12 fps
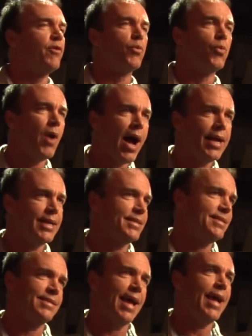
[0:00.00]
of a
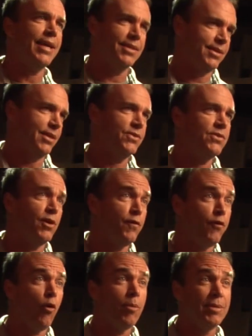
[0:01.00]
rocket scientist
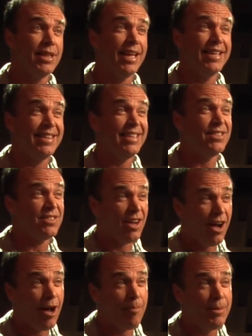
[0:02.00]
to formulate these
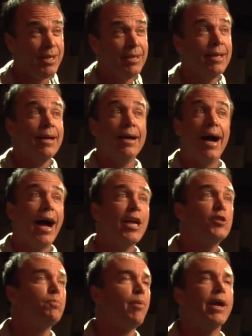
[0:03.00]
common
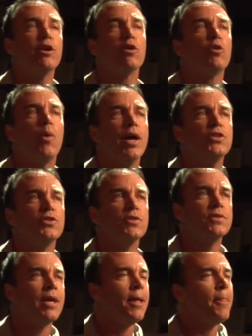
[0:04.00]
icebreaker
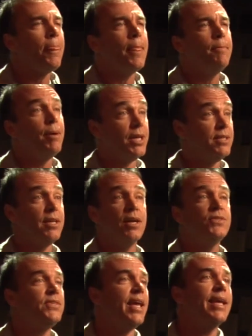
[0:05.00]
questions, but it
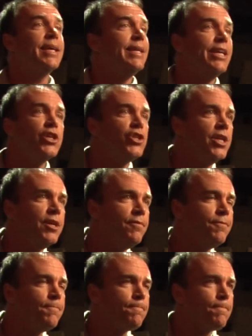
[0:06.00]
does take
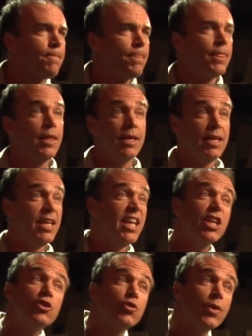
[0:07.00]
initiative,
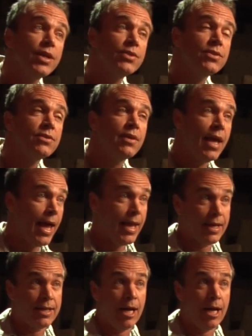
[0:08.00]
interest, and a